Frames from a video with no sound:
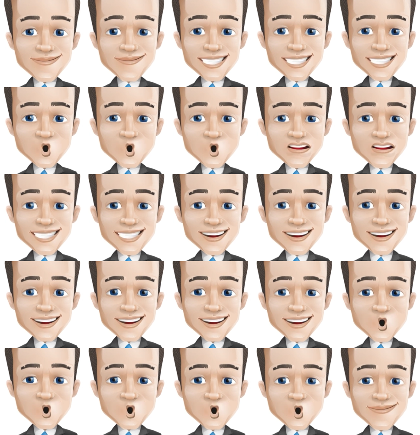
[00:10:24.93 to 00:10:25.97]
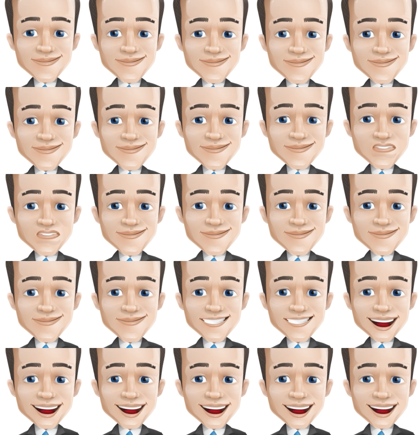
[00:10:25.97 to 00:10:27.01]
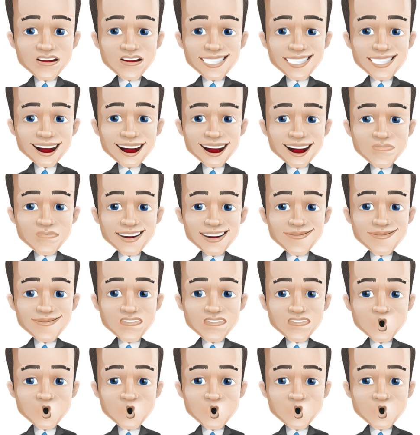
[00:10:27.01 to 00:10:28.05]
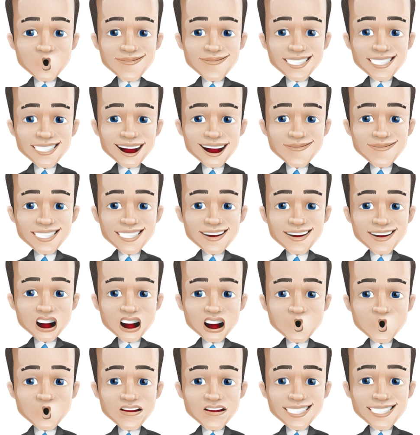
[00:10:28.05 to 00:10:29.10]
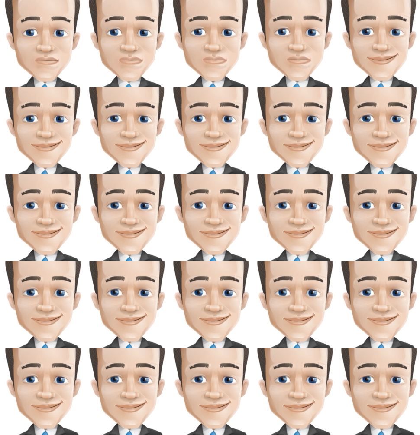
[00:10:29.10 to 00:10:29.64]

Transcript: What you use for the bottom area, that could be a little bit more.